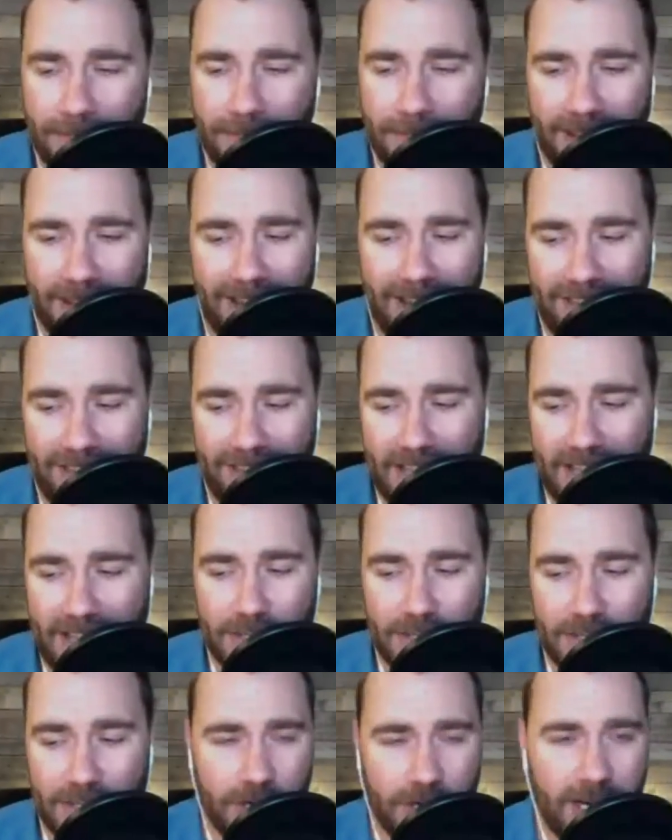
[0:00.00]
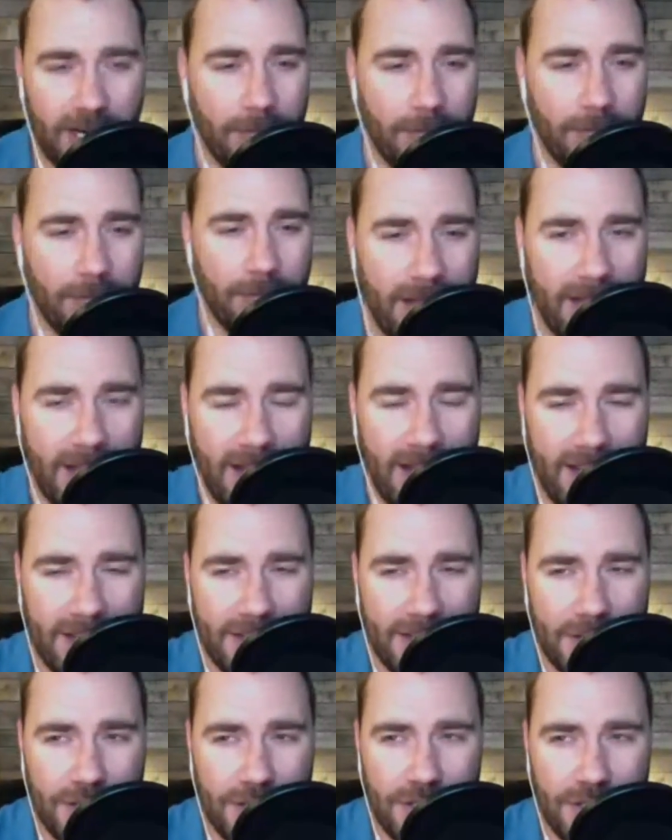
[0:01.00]
That's a dream
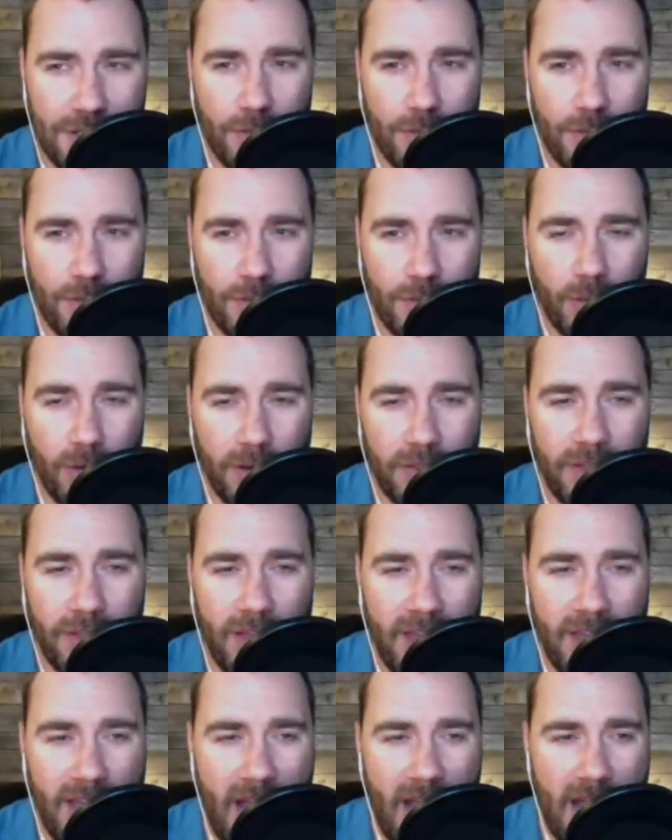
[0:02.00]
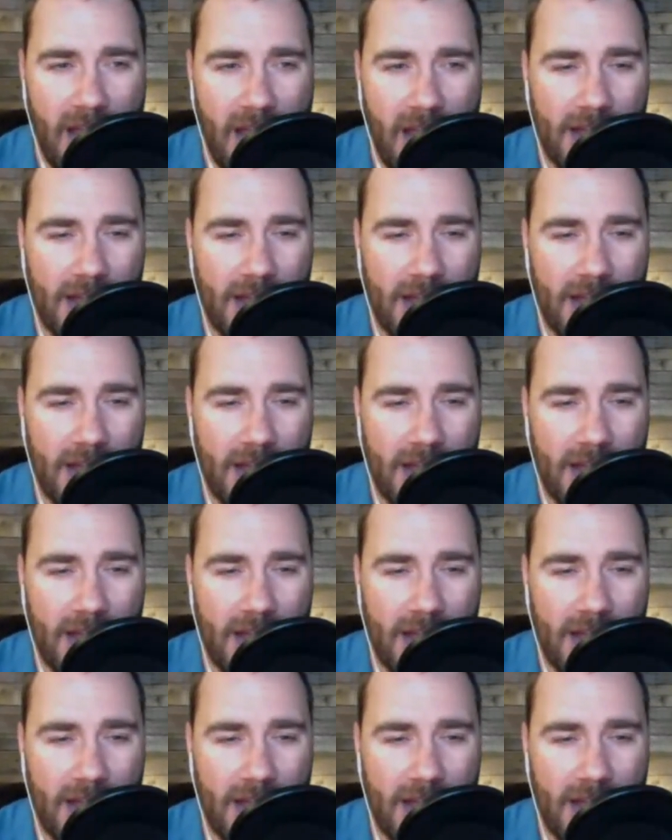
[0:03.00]
to shoot and work with.